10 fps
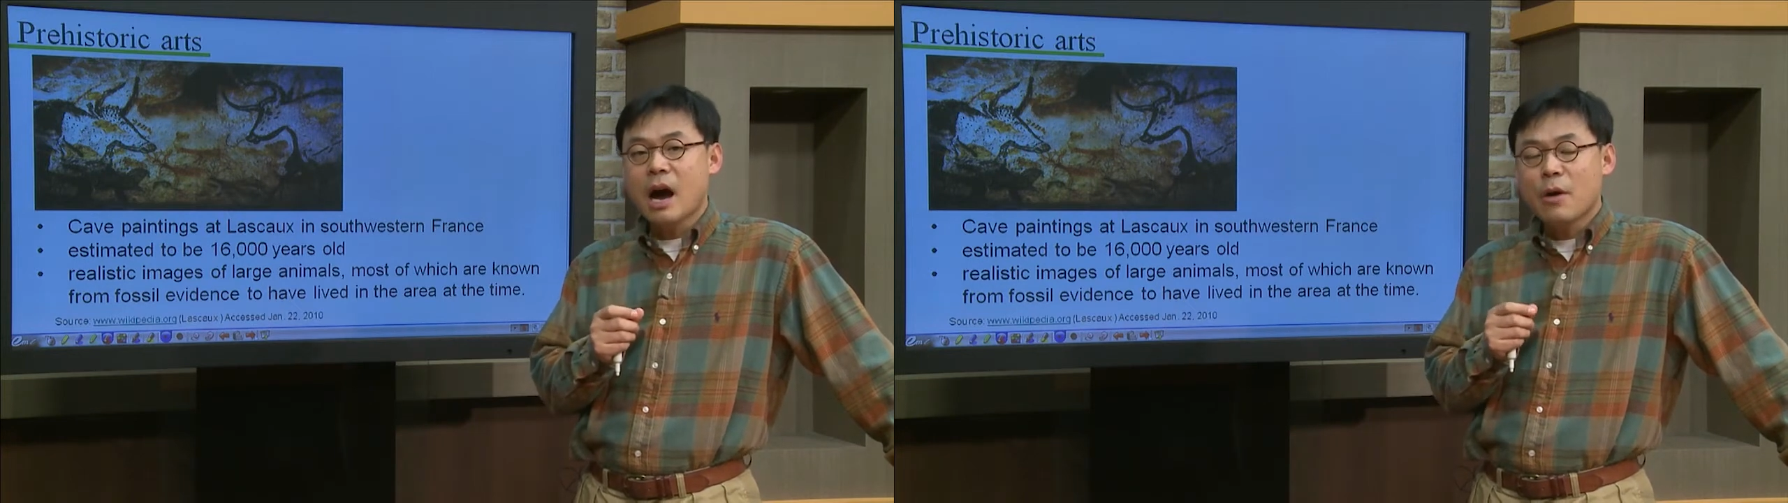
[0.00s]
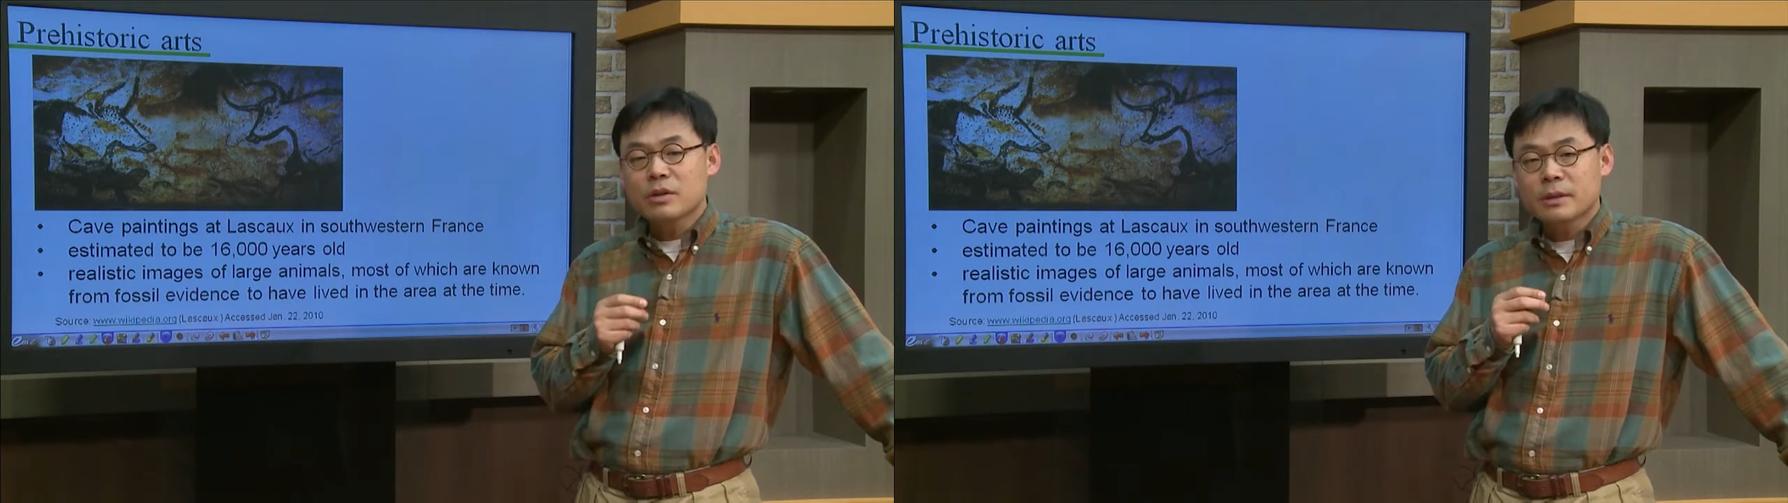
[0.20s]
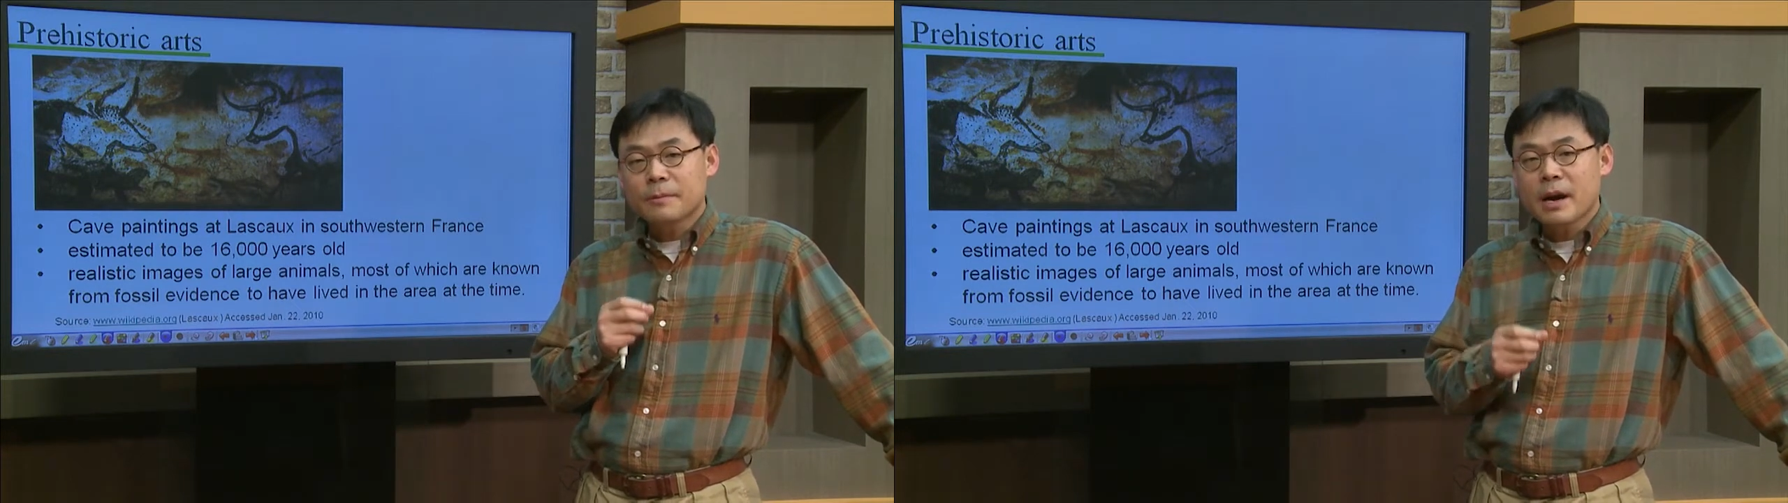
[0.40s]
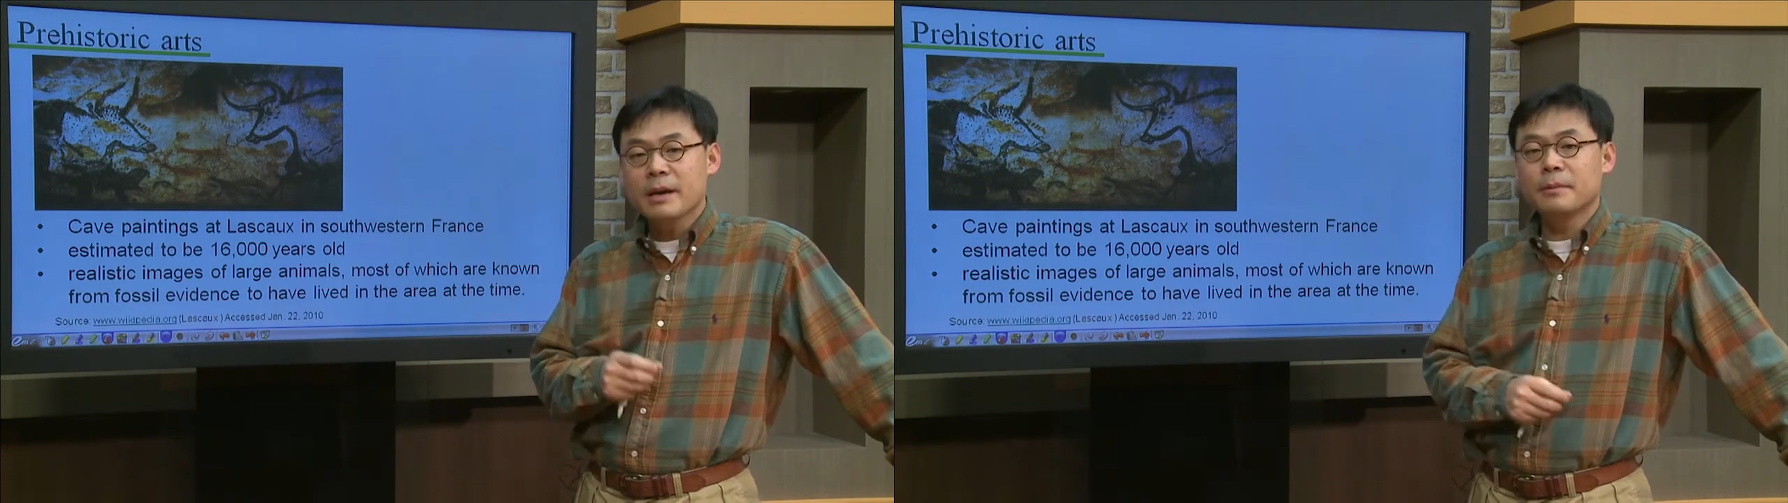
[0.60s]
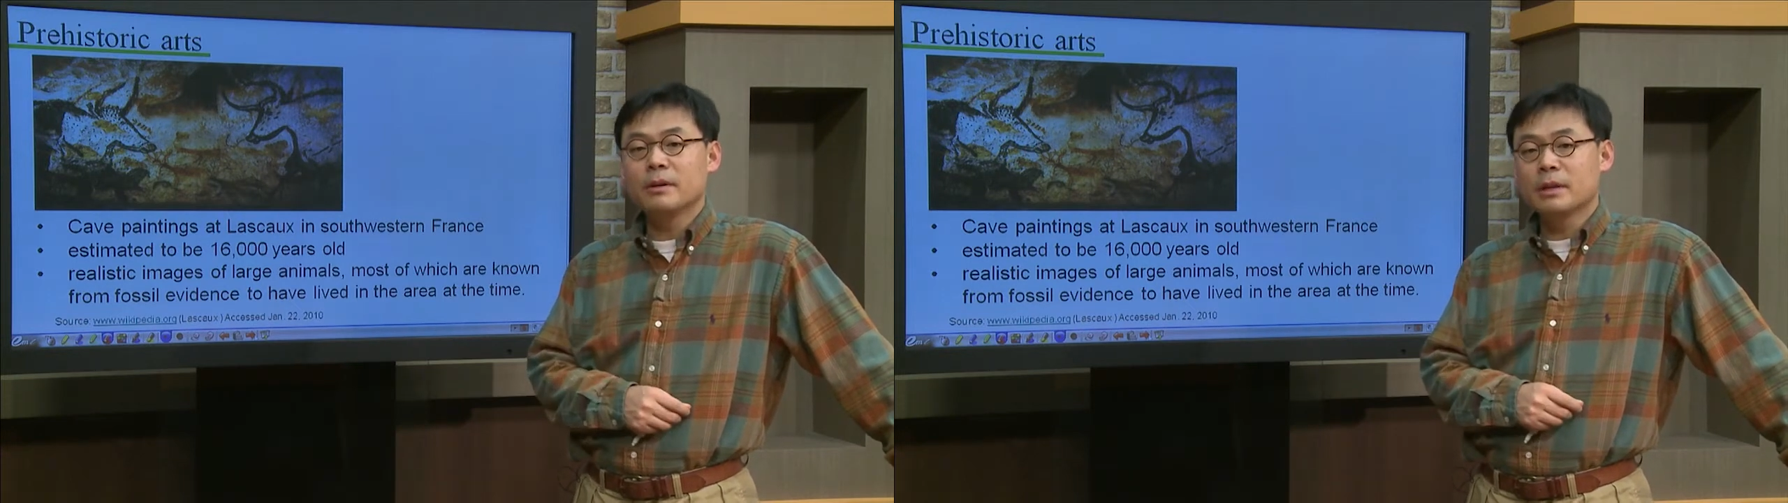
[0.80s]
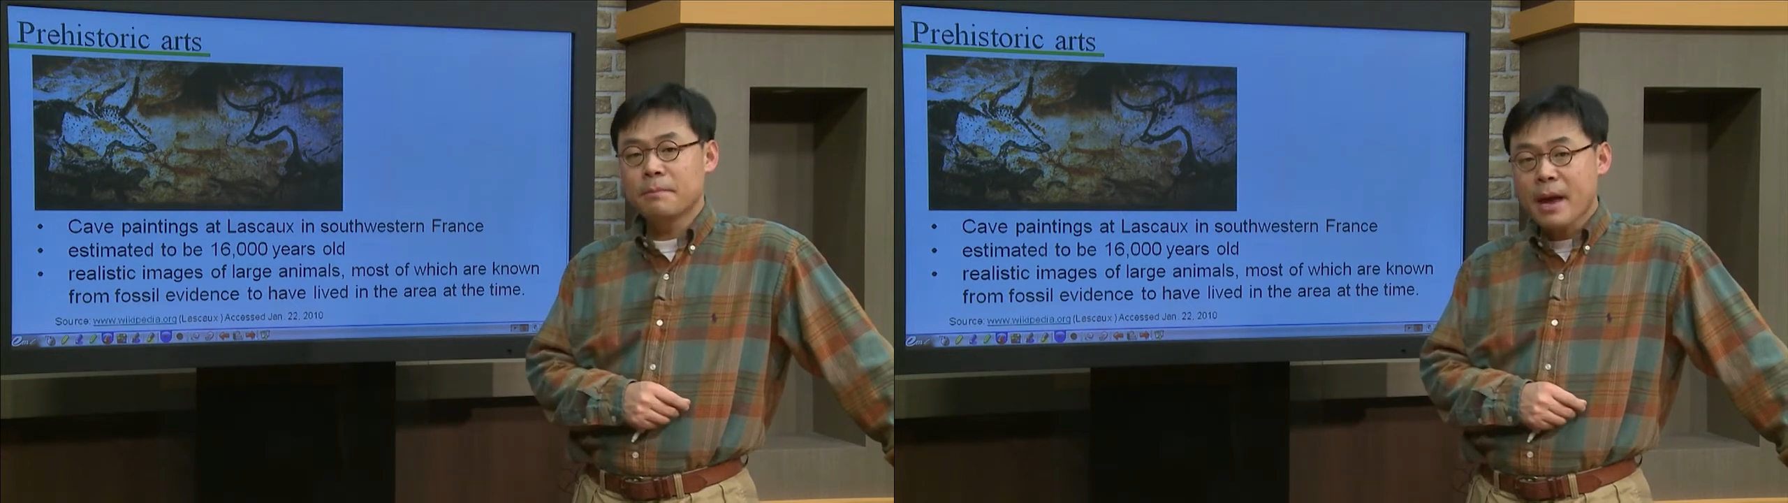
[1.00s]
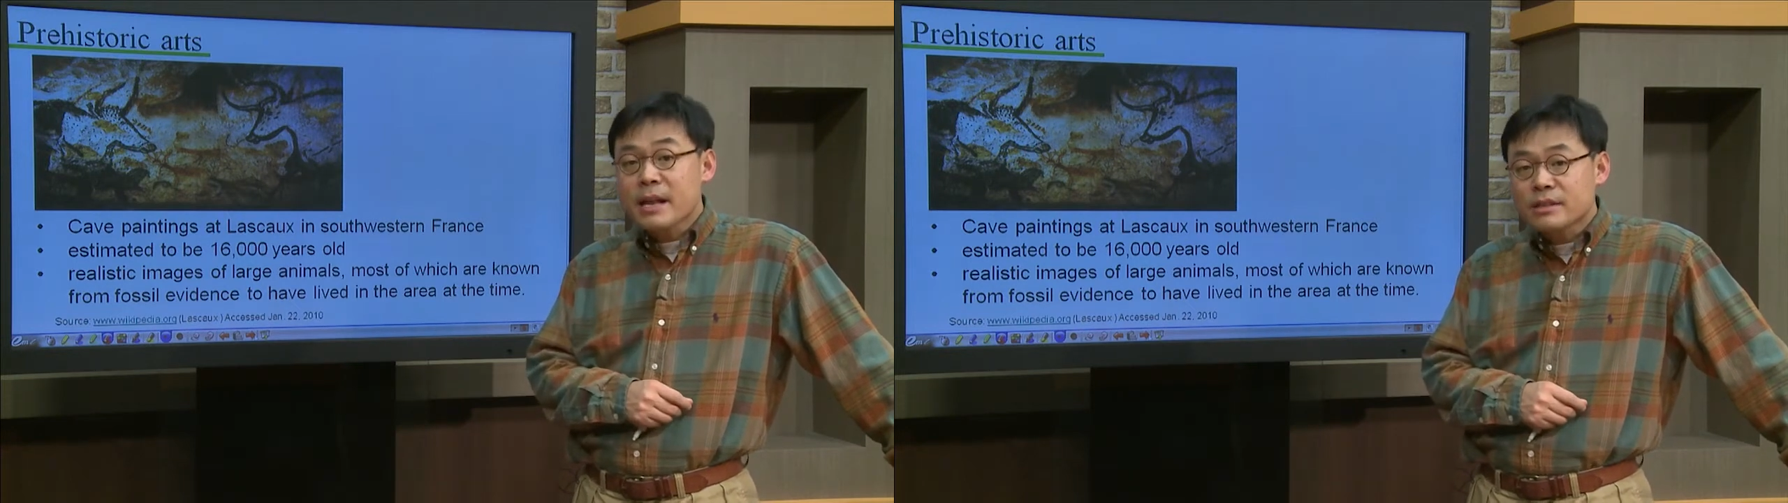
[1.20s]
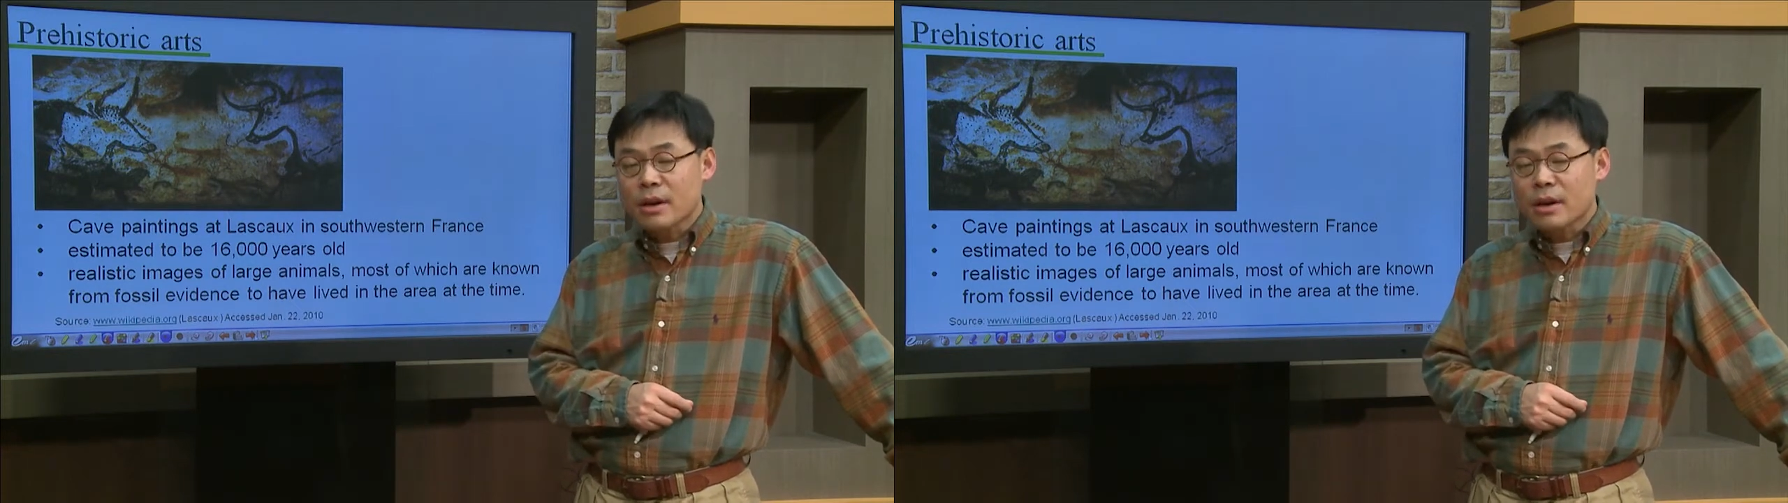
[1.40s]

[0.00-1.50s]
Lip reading: our survival depends